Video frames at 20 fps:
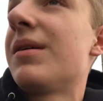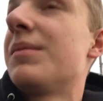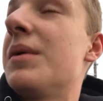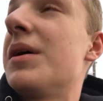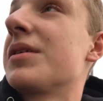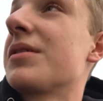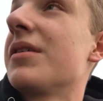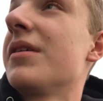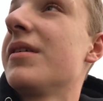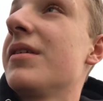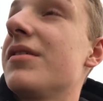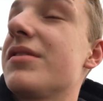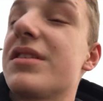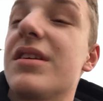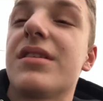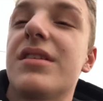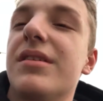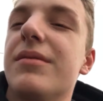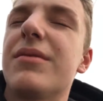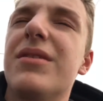I'm hungry. There's
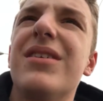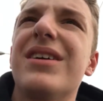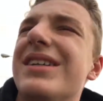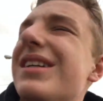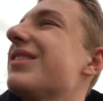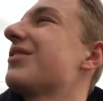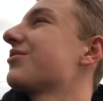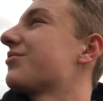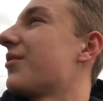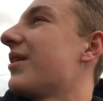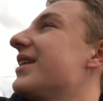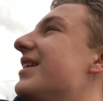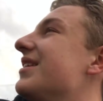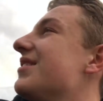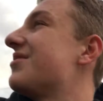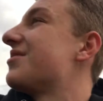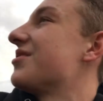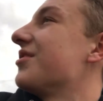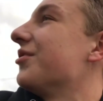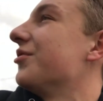nothing, well, I guess there's
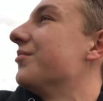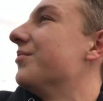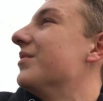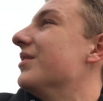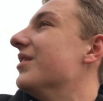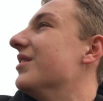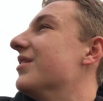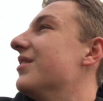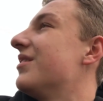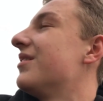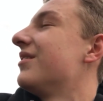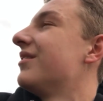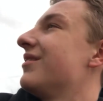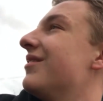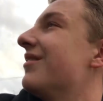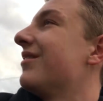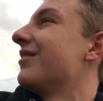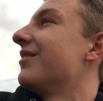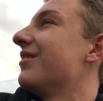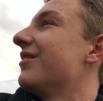Wendy's too, but
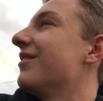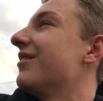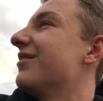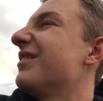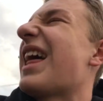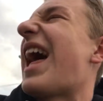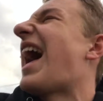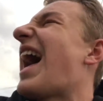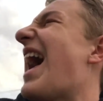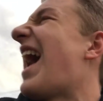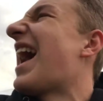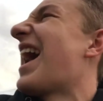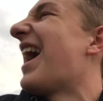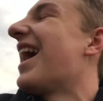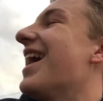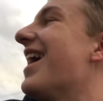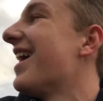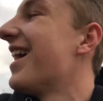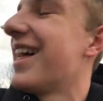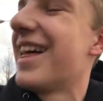
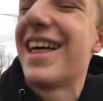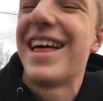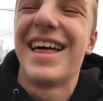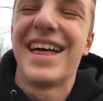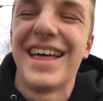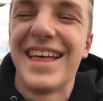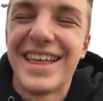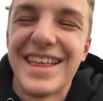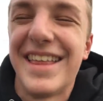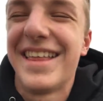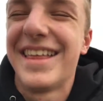nah.